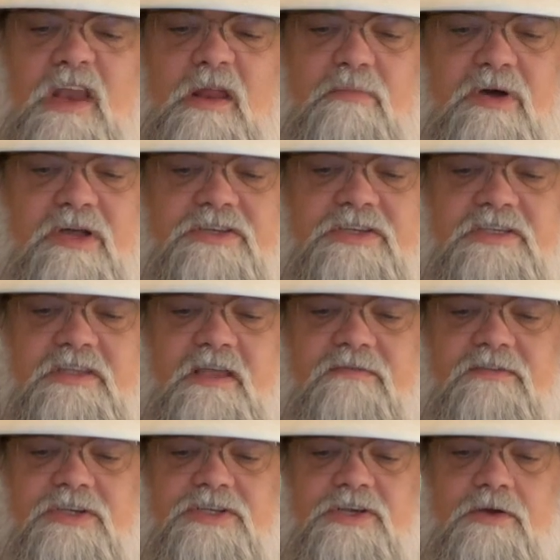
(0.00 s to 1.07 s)
a bunch of stuff
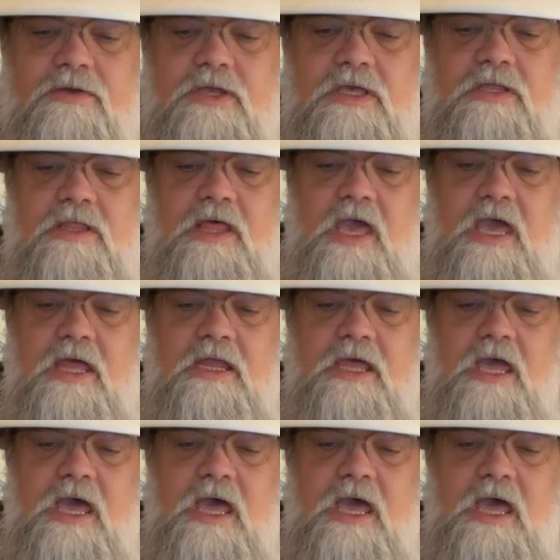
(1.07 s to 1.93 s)
to show you in that.